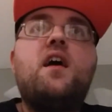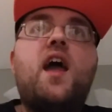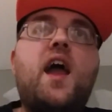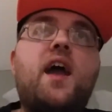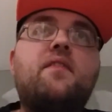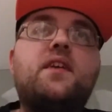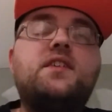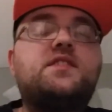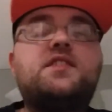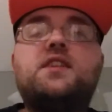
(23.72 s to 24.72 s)
And
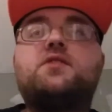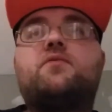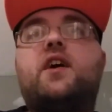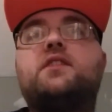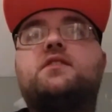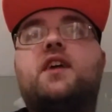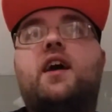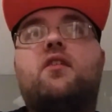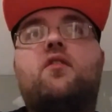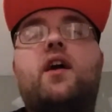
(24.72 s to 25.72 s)
it says it right in the
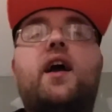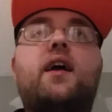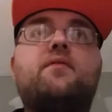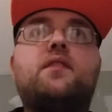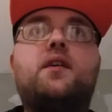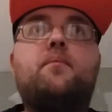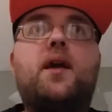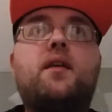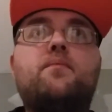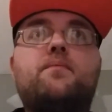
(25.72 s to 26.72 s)
title. And the
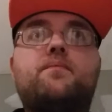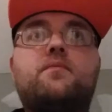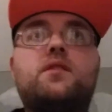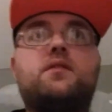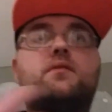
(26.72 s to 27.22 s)
main, the,